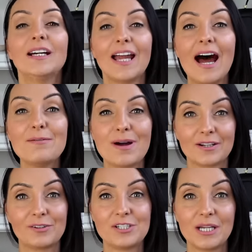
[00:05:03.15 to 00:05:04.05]
Can
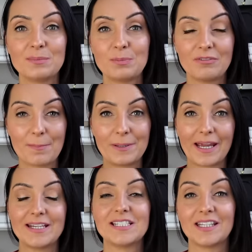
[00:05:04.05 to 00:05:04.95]
microchips be
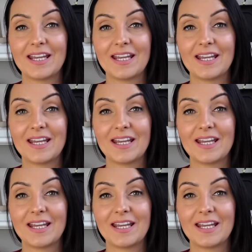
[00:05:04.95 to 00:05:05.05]
replicated?